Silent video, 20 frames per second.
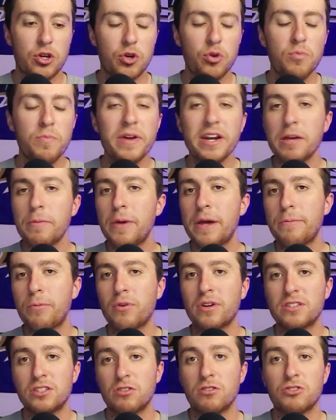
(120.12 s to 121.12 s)
who many people
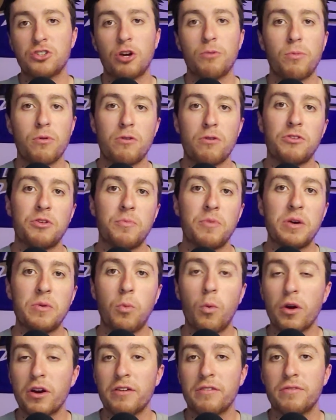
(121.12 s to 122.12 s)
consider Joe Burrow to be
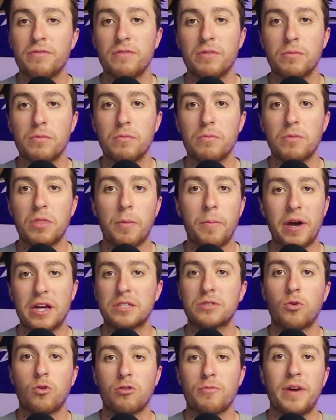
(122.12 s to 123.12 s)
one of the
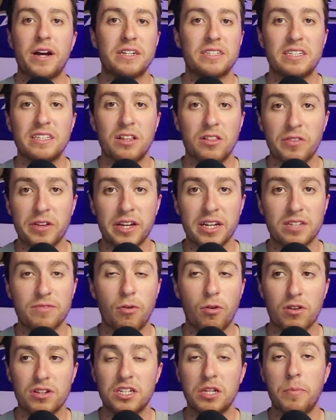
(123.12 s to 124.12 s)
best quarterbacks in the league as
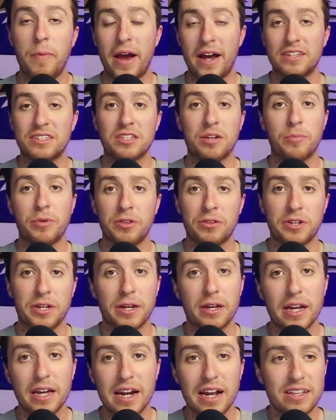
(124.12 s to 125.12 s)
far as his passing
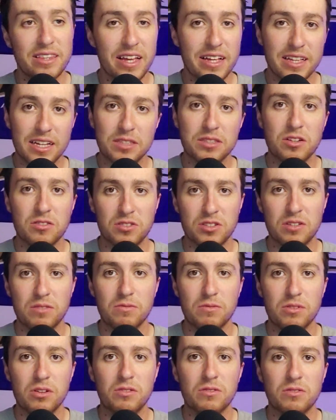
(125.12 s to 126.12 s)
ability. And I think that there's
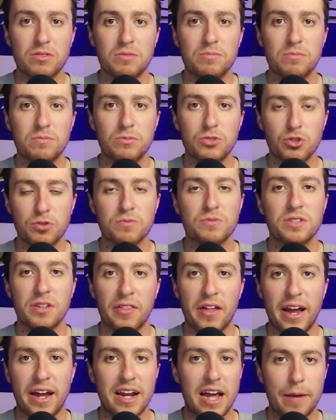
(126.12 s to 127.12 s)
some truth to
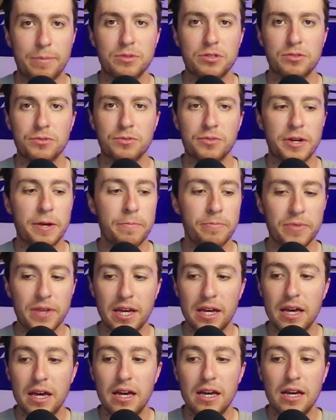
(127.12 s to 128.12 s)
that, absolutely.
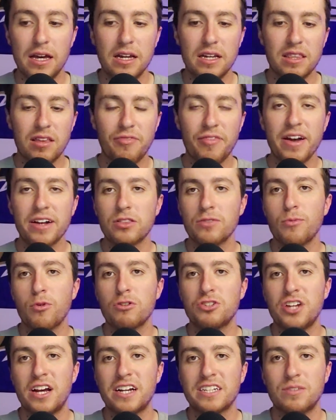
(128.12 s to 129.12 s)
The fact
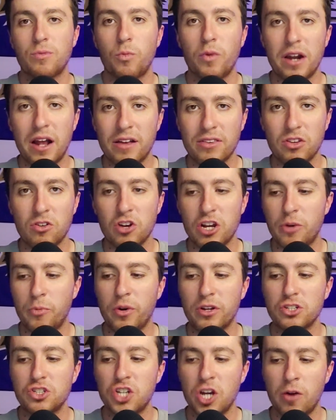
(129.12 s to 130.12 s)
Lamar Jackson went out there and
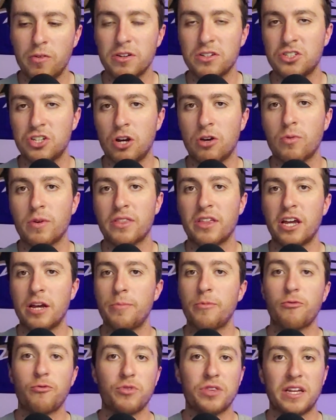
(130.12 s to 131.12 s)
went toe-to-toe with
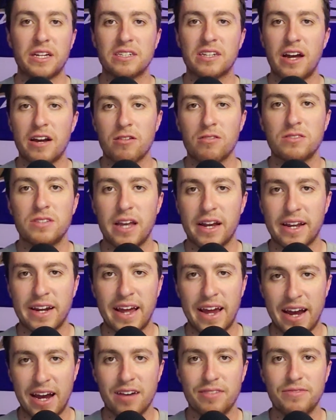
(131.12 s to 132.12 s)
him for the entire second
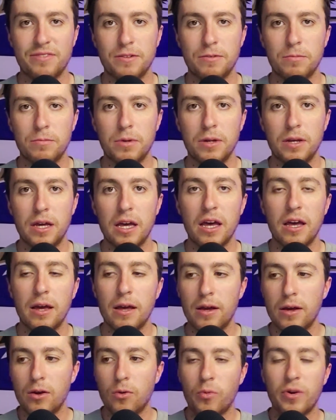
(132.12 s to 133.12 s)
half,
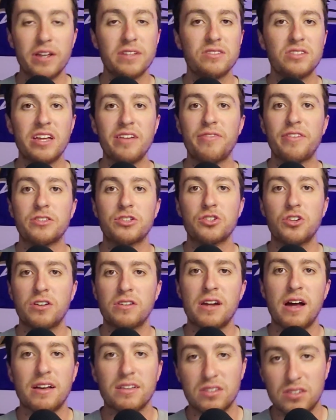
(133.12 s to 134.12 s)
when his defense
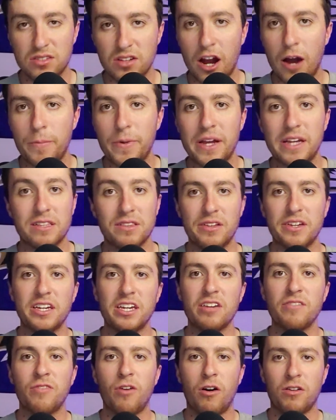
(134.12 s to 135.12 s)
could not stop a
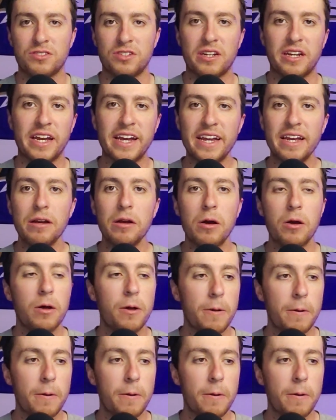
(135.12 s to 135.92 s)
leaky faucet, he